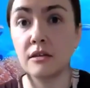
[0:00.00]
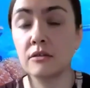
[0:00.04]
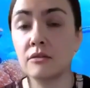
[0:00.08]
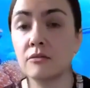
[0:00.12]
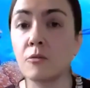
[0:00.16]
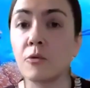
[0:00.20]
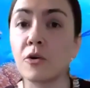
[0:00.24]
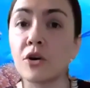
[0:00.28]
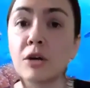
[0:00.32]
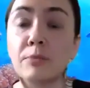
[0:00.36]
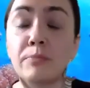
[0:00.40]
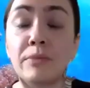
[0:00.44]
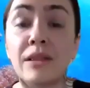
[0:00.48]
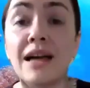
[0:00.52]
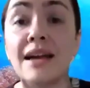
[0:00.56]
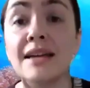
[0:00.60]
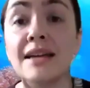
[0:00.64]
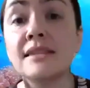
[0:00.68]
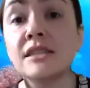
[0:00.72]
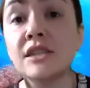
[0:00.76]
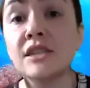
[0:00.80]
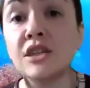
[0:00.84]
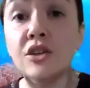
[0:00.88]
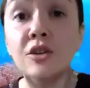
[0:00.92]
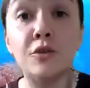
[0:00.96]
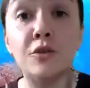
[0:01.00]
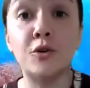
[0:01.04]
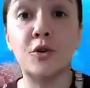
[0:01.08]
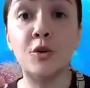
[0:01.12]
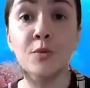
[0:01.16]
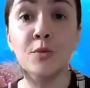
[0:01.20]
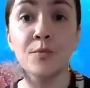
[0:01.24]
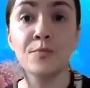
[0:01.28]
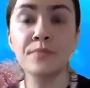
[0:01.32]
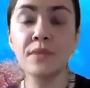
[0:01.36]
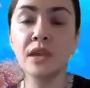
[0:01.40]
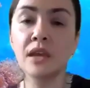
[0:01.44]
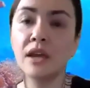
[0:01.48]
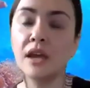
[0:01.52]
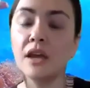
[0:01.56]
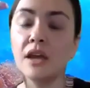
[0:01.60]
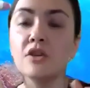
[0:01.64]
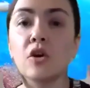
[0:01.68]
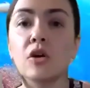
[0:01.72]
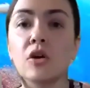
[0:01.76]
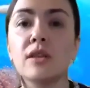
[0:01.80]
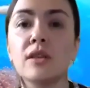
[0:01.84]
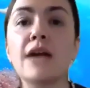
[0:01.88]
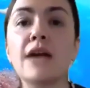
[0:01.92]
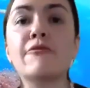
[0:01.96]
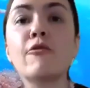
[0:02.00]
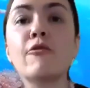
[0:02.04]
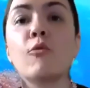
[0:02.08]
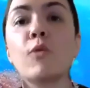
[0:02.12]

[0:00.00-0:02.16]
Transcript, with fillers: where it applies to you in your life.